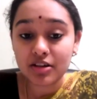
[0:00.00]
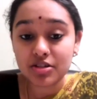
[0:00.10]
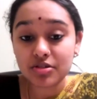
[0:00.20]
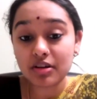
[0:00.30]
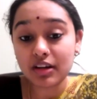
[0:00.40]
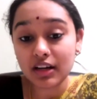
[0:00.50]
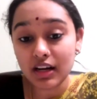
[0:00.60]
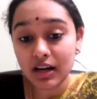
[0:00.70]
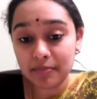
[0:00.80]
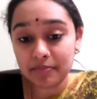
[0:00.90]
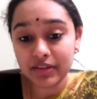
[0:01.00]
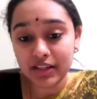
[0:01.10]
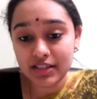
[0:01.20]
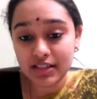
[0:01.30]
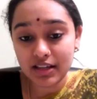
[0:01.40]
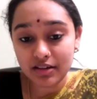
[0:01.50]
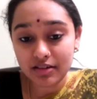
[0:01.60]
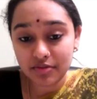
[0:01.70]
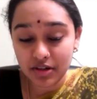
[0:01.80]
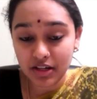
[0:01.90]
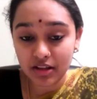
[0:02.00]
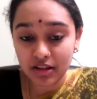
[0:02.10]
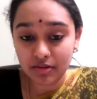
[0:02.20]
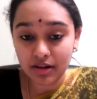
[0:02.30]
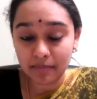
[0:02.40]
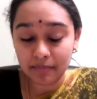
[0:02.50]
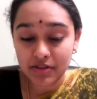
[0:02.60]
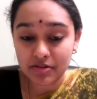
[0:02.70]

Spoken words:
Shuklam is the 14th one.